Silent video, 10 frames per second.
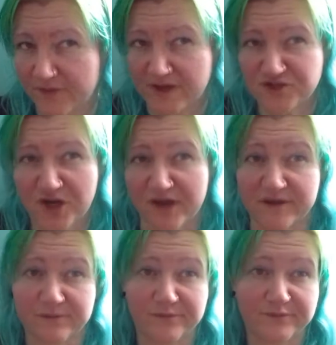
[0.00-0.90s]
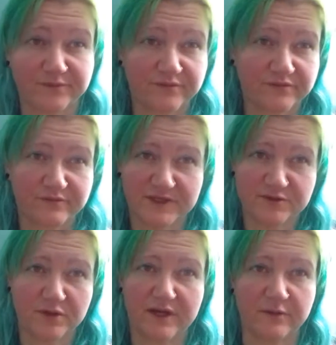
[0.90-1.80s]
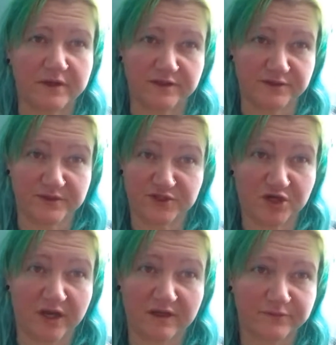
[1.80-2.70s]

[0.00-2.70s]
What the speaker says: I try. That's all anyone can do, is try.